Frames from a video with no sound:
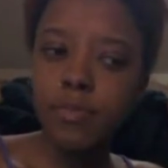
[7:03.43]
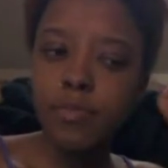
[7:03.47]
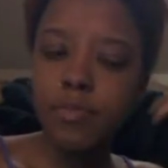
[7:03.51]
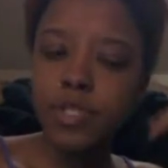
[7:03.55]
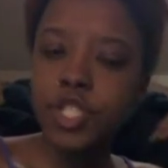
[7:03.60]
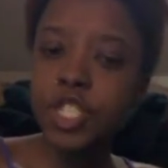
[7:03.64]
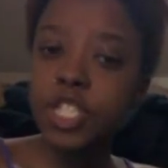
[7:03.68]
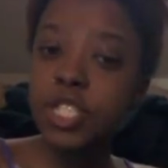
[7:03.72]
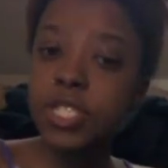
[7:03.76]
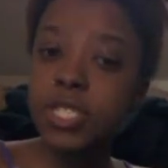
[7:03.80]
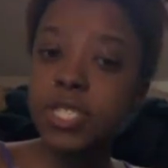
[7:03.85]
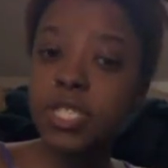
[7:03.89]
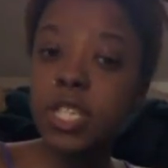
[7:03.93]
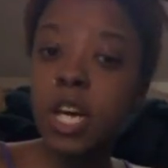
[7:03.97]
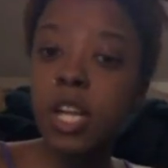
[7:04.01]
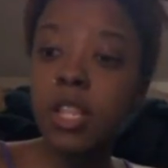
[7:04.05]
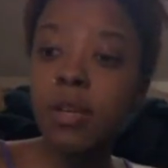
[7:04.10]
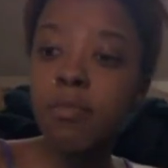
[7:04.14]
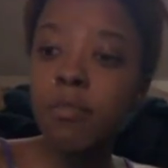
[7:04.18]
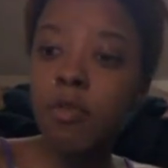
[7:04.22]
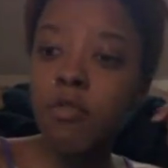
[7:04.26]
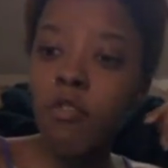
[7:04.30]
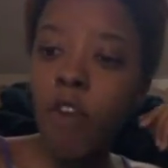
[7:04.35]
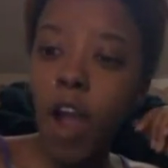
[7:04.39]
she's
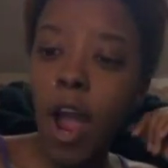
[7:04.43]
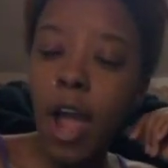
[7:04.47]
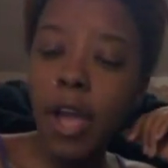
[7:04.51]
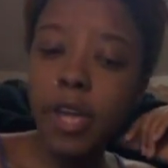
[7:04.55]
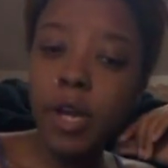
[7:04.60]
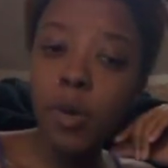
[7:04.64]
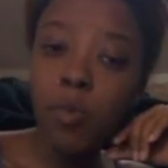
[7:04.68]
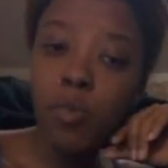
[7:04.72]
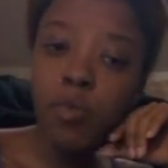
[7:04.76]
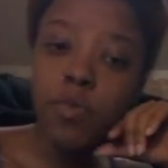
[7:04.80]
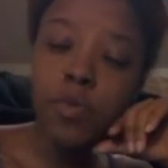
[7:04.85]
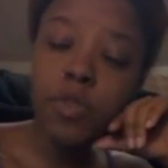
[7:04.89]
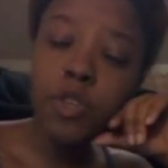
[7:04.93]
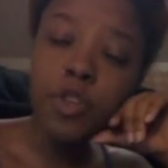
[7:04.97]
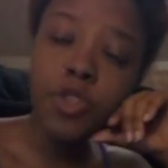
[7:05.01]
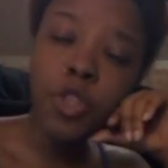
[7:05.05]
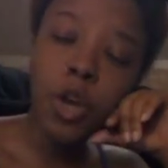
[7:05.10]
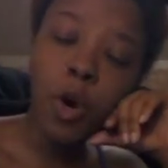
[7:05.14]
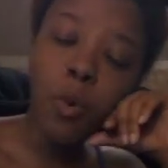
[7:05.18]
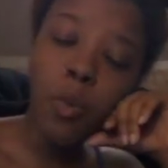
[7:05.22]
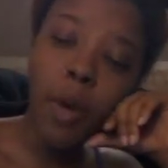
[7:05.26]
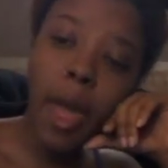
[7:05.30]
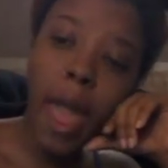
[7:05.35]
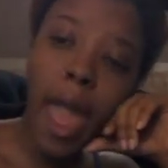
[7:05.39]
telling Mariah,
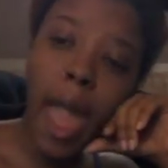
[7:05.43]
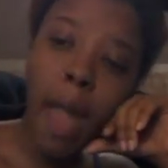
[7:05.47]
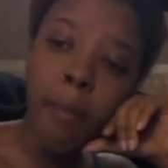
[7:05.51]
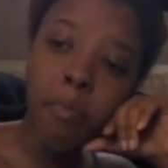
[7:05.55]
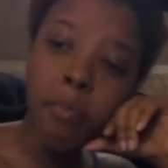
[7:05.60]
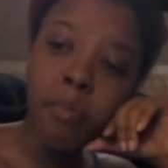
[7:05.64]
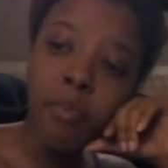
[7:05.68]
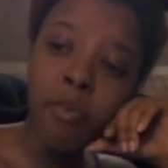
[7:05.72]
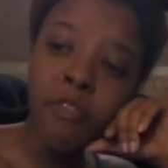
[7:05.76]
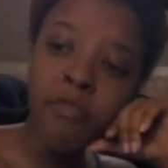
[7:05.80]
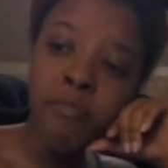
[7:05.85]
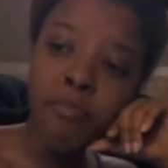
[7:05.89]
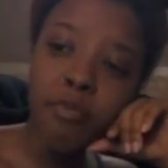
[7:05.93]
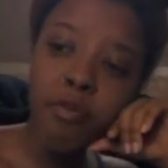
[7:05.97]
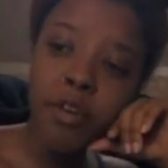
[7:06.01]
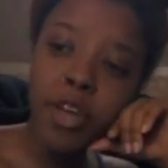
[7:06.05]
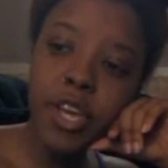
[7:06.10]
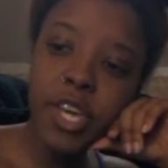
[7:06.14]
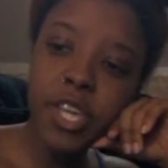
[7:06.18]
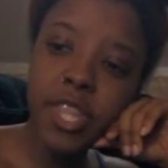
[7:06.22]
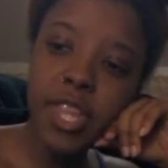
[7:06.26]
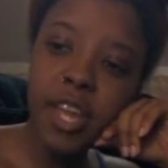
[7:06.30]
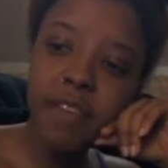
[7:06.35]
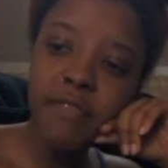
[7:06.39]
what happened with
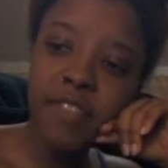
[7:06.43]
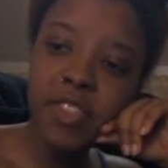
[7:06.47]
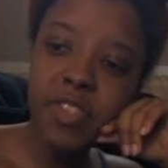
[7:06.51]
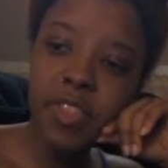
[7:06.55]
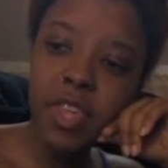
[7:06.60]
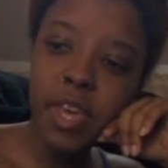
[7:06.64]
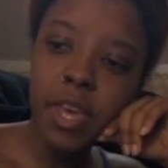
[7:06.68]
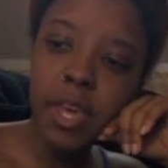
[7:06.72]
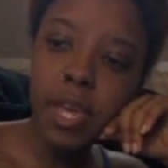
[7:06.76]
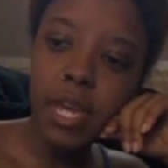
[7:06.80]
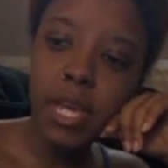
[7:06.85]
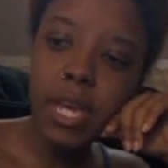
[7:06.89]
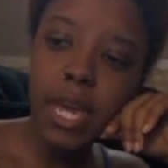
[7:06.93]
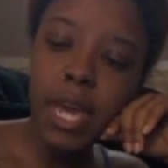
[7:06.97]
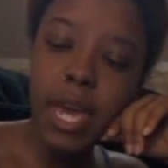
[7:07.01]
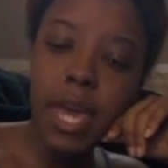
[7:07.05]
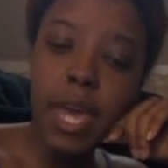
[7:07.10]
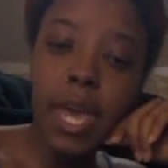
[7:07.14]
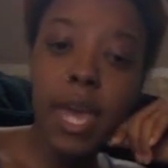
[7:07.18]
Bree and everything.